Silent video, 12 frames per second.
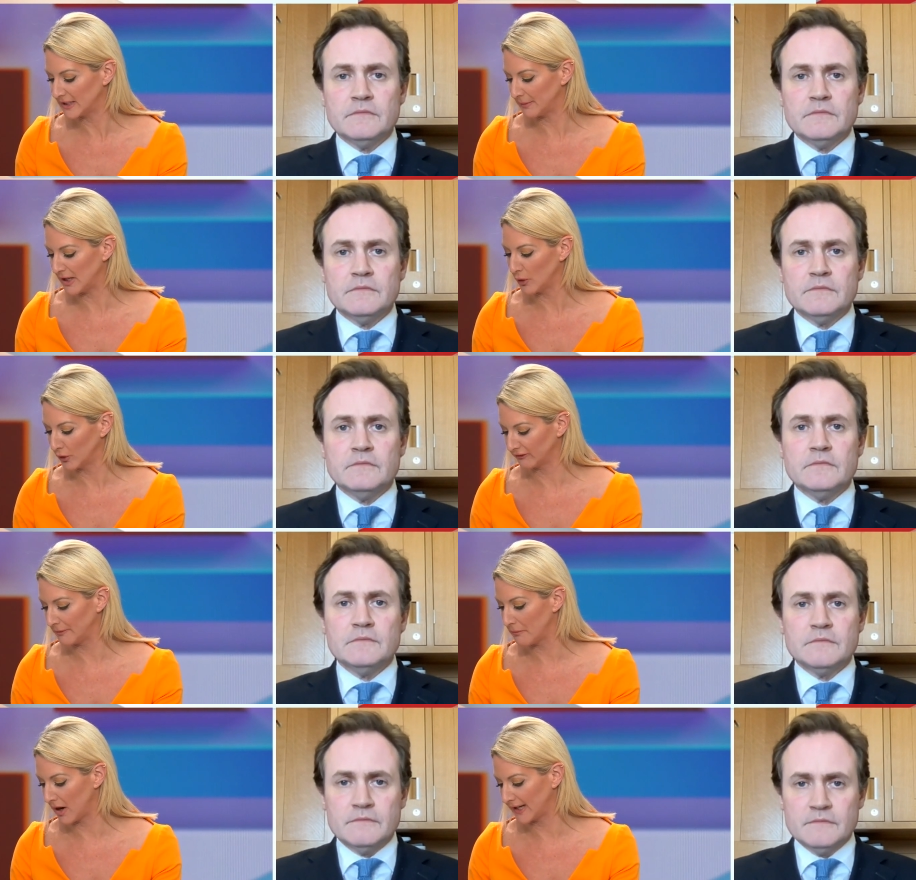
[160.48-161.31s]
Speaker 1: to be
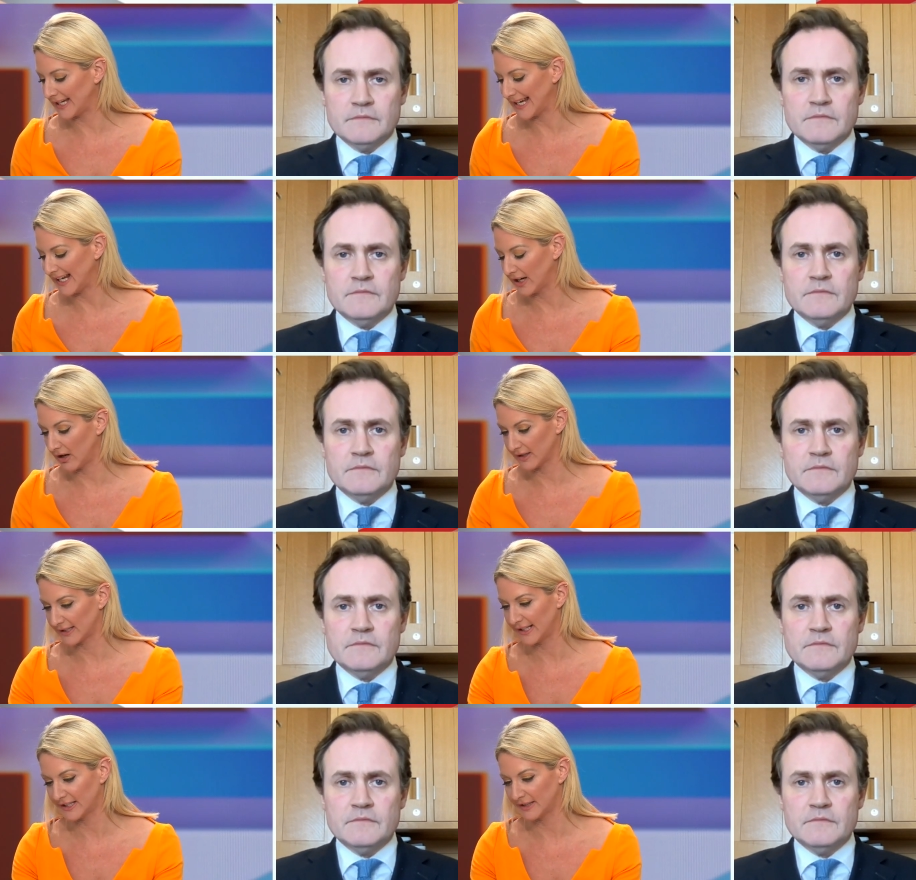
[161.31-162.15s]
laundering money in our
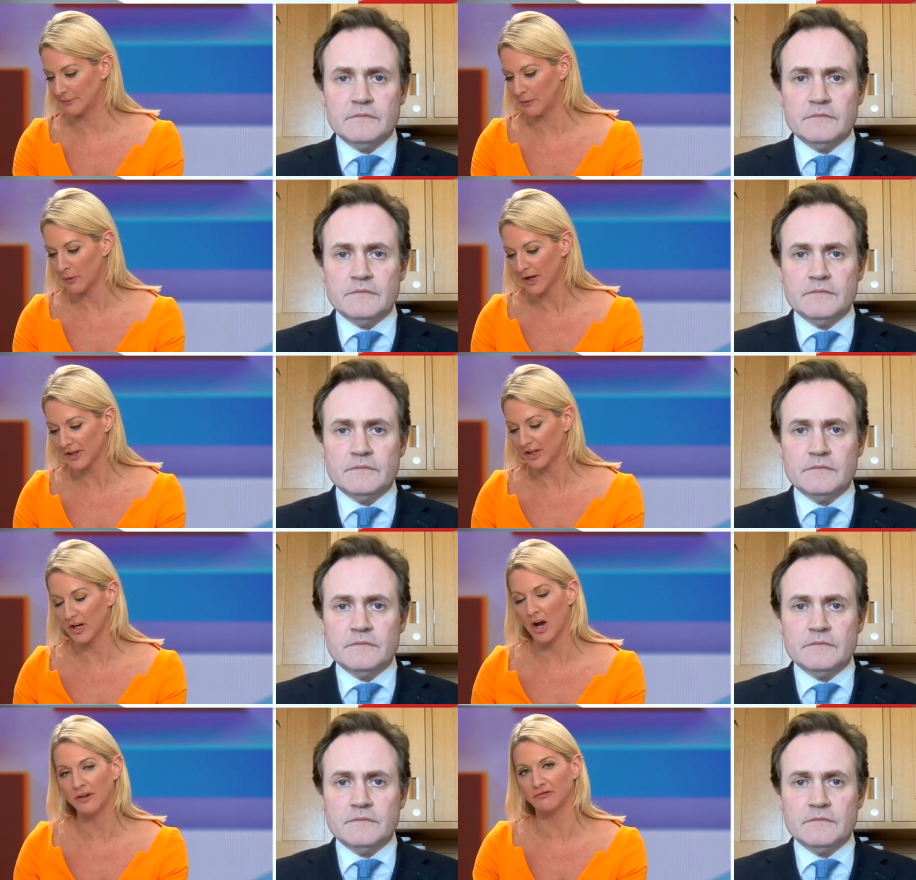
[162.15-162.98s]
system. But what other
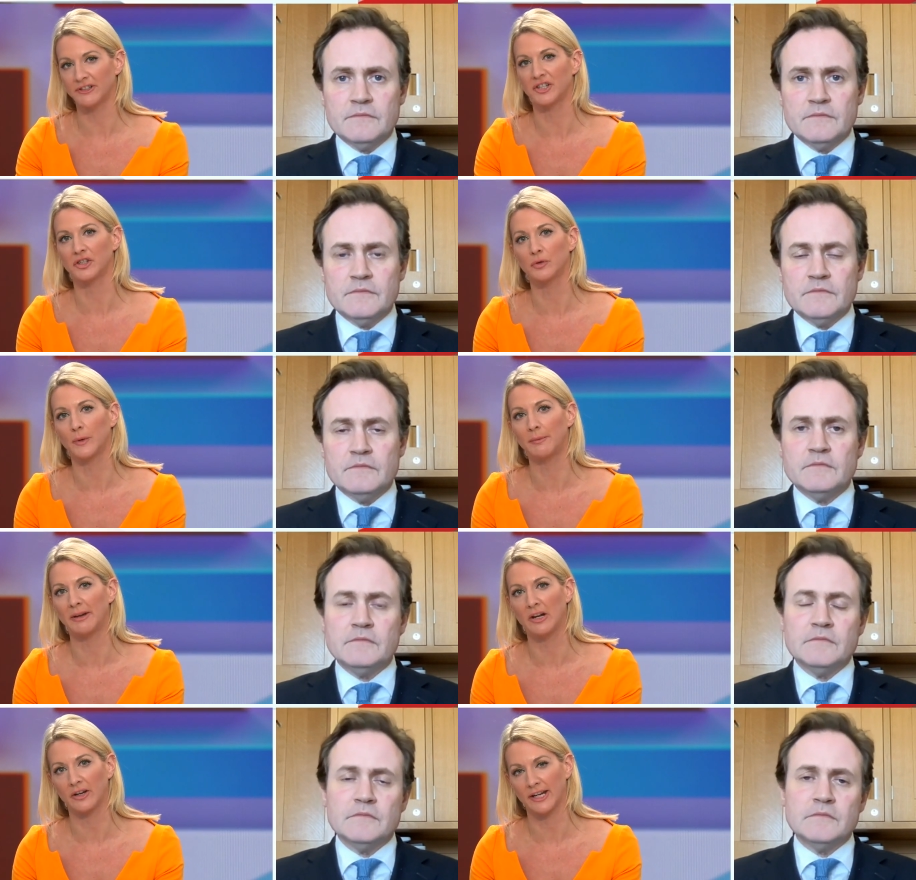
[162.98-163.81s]
countries should we be
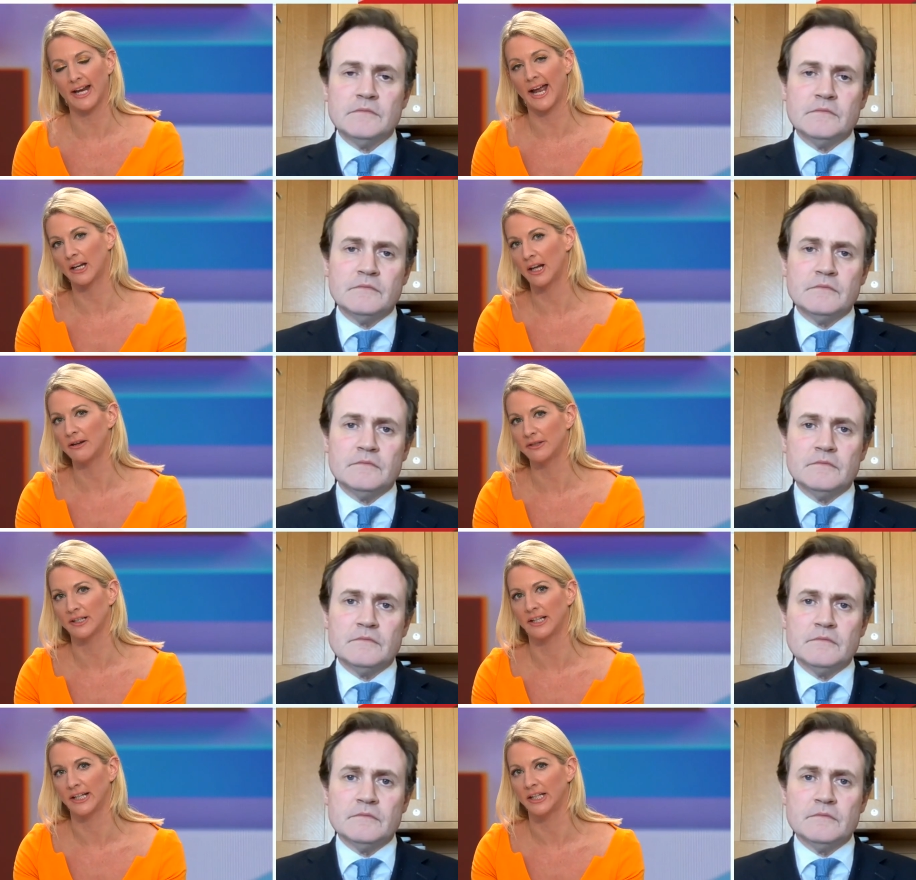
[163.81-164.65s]
looking at
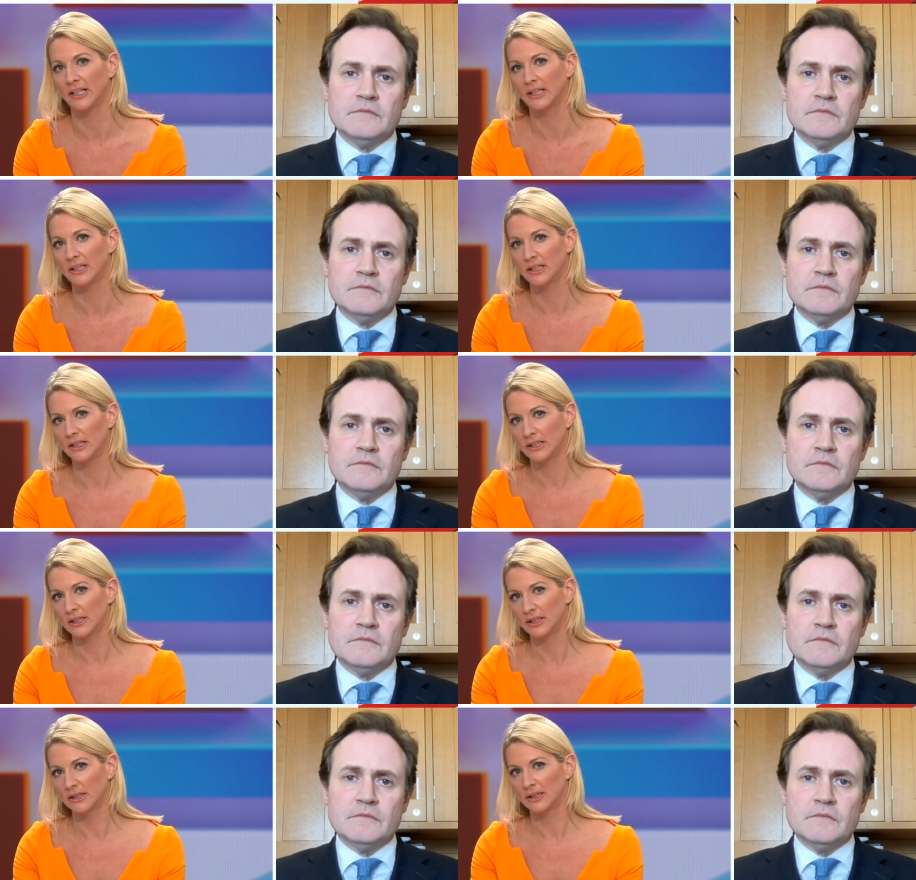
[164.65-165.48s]
closely?
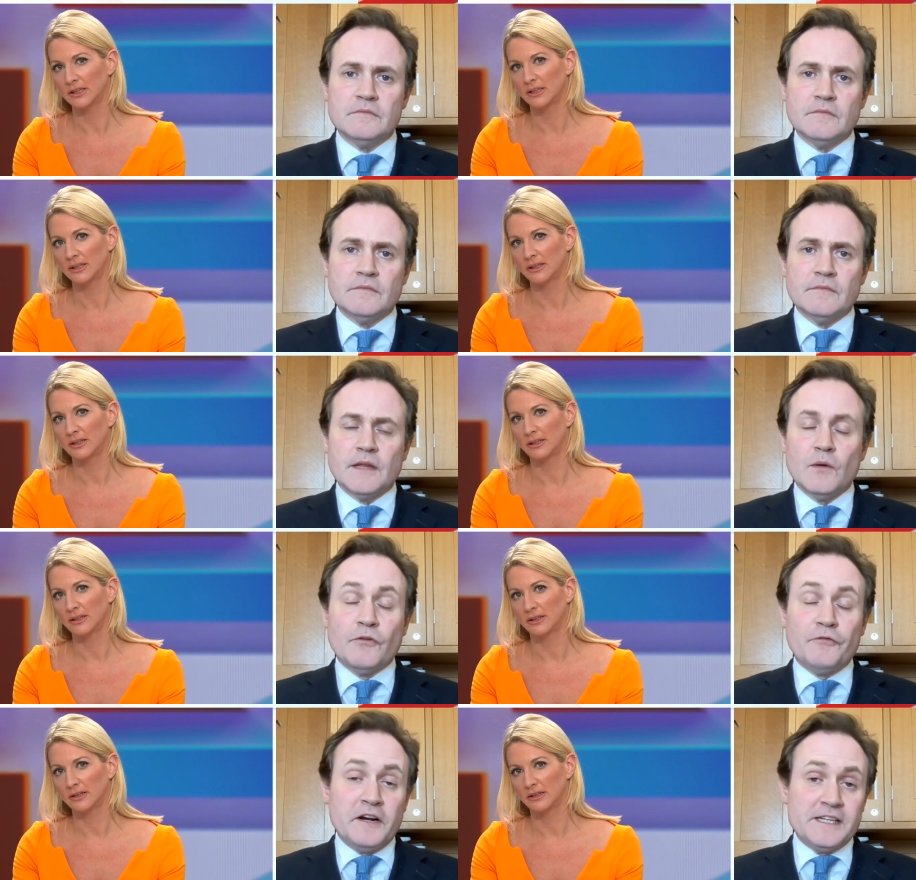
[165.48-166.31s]

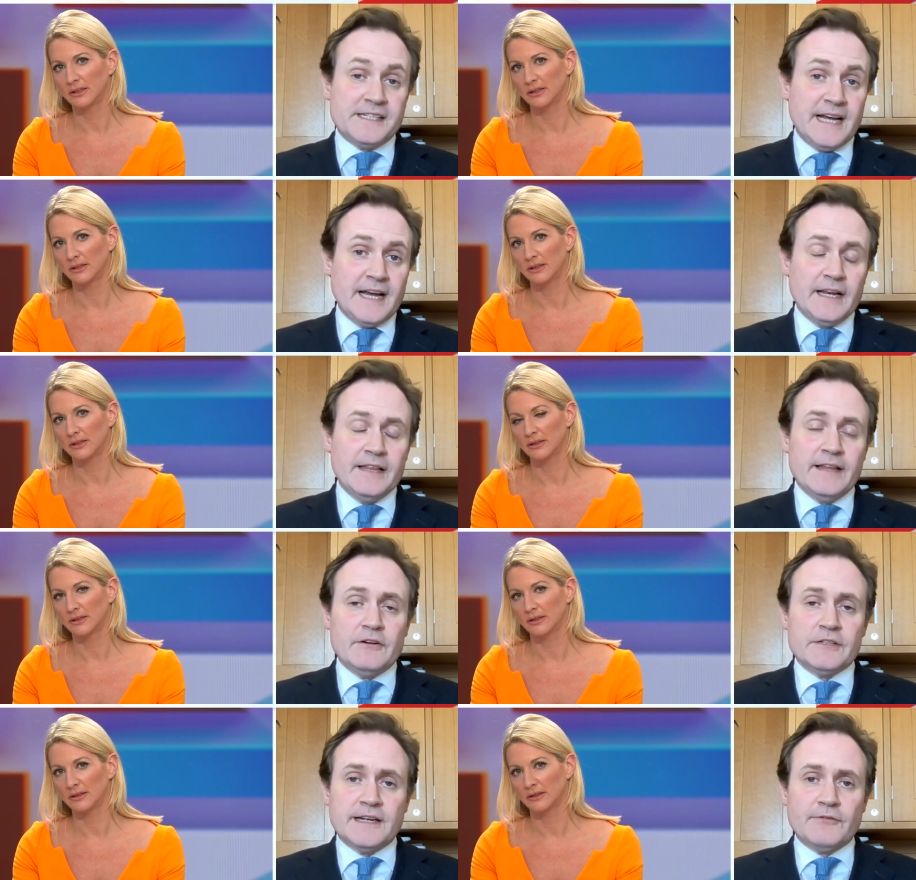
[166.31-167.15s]
Speaker 2: Well, very sadly,
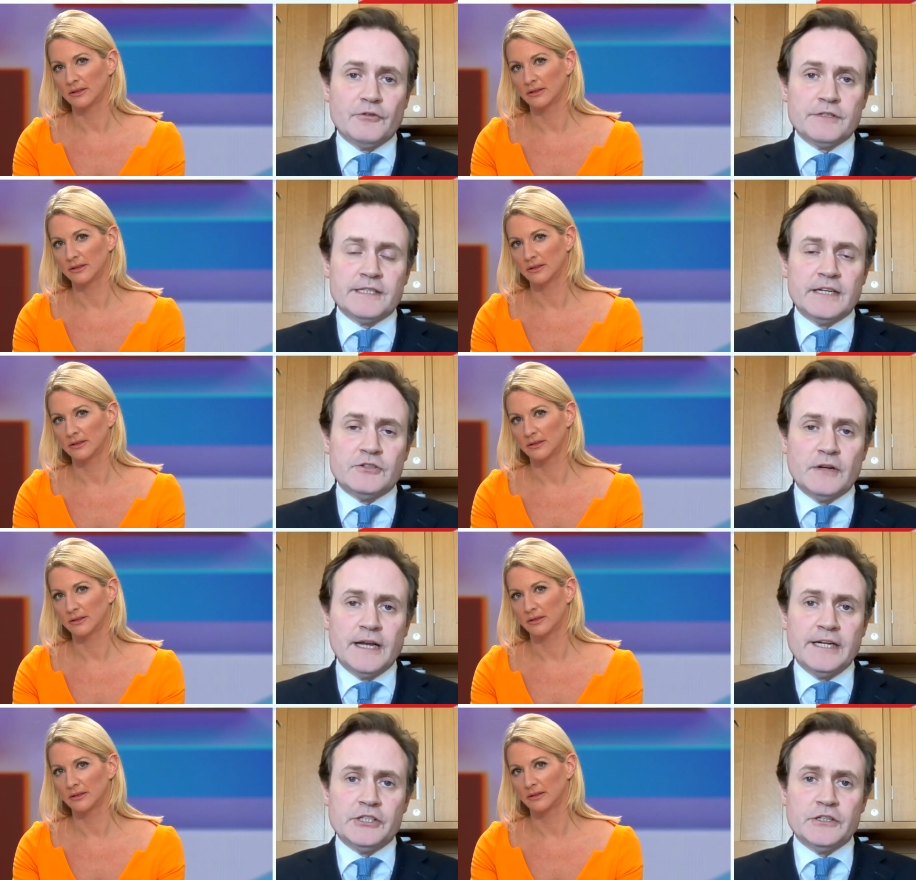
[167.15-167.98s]
there are several
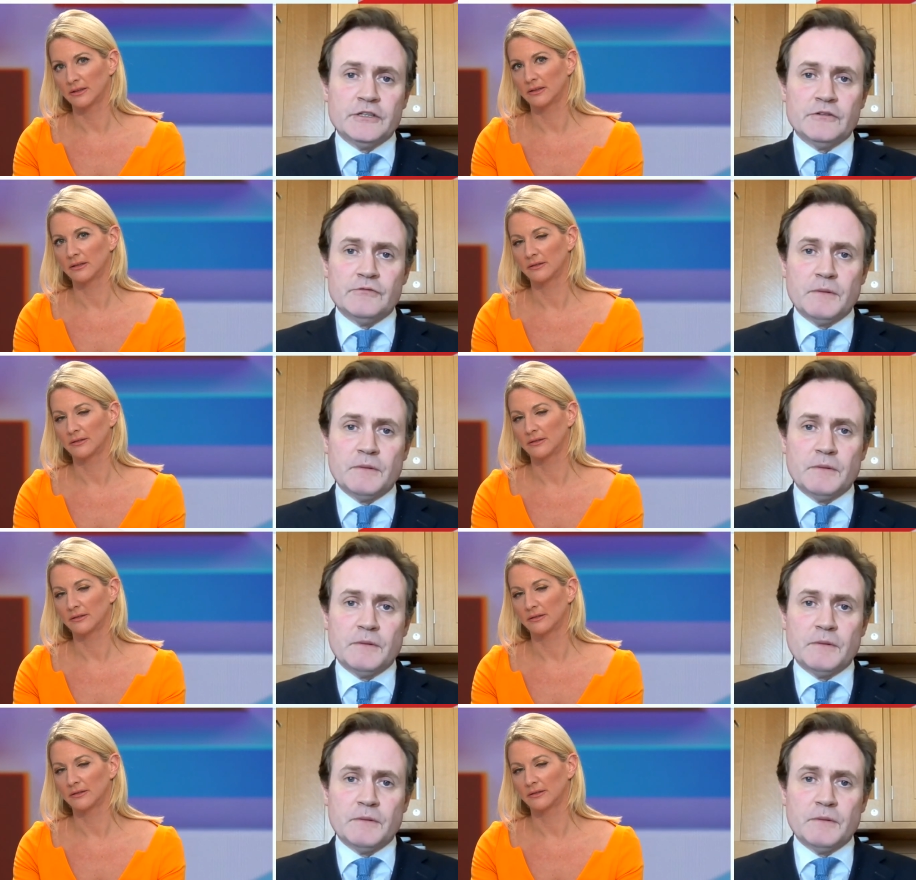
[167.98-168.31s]
Central Asian